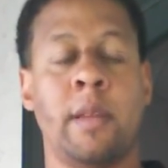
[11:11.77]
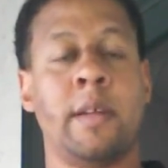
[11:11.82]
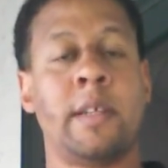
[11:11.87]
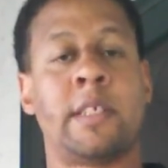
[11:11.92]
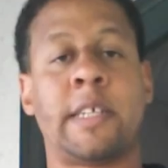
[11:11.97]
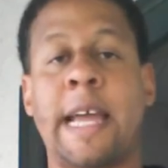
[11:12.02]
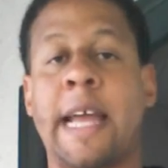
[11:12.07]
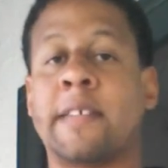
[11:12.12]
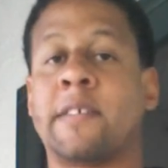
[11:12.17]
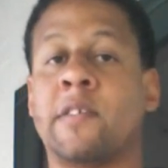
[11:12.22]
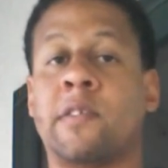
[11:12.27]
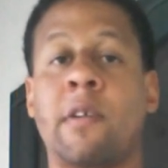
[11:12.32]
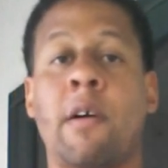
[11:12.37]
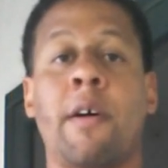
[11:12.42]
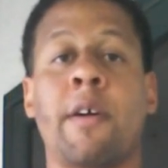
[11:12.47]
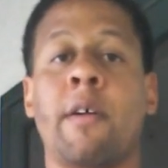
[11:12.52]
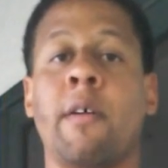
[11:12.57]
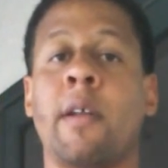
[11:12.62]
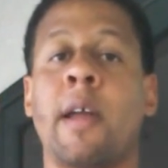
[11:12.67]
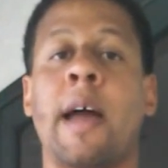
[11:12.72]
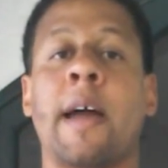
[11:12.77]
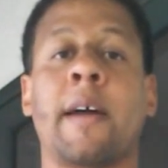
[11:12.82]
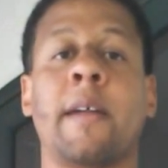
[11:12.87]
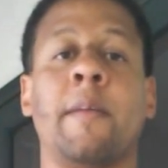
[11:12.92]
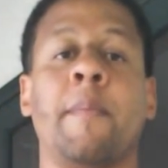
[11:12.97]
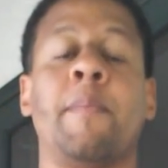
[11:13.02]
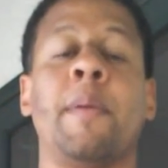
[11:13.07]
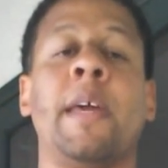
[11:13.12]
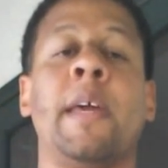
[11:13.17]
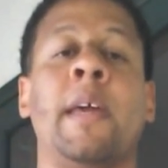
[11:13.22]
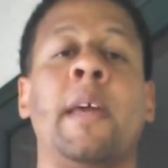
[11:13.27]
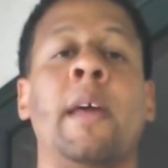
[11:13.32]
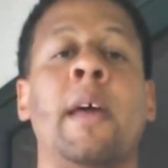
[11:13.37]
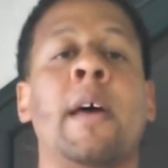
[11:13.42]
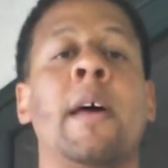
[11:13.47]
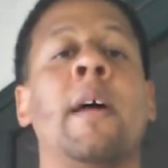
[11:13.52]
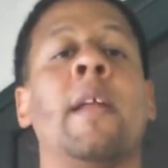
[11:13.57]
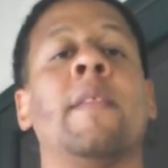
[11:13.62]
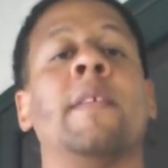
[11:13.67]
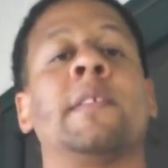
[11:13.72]
the chances are you're not going to be
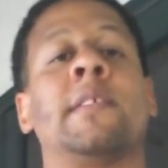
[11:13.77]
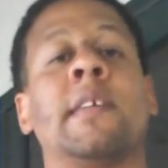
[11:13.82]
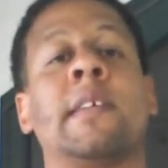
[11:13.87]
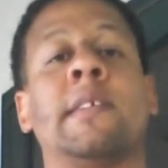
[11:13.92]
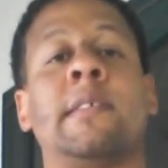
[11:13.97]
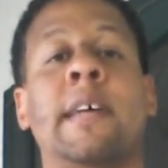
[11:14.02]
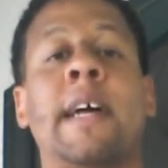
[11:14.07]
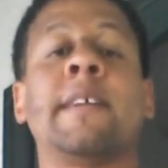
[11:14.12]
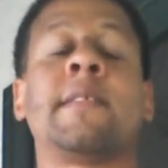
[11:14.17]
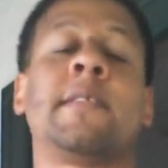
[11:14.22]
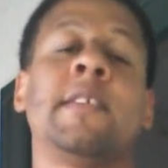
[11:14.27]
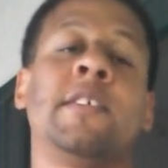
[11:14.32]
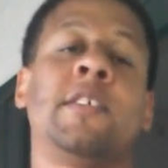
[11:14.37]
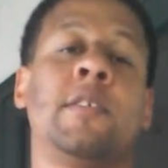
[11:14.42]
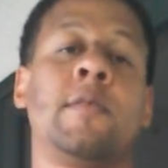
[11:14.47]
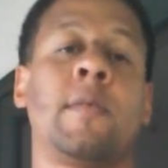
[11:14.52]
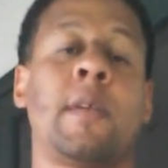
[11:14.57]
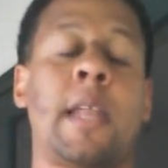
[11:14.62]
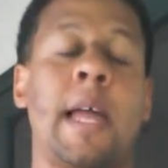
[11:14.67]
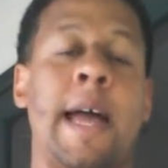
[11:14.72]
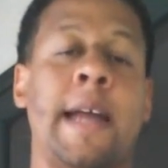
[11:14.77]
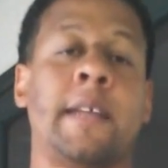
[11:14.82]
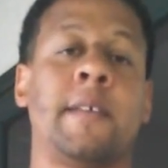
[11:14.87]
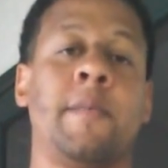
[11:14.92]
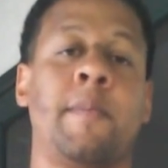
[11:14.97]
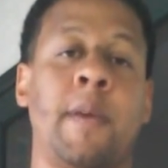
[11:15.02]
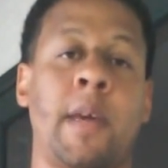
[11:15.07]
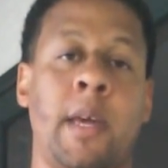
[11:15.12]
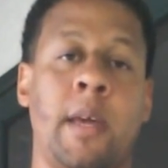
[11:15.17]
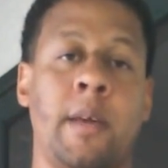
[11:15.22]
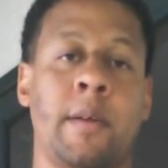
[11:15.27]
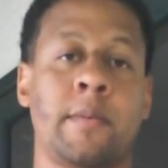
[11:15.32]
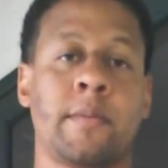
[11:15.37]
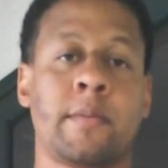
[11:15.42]
the success that you would like to be.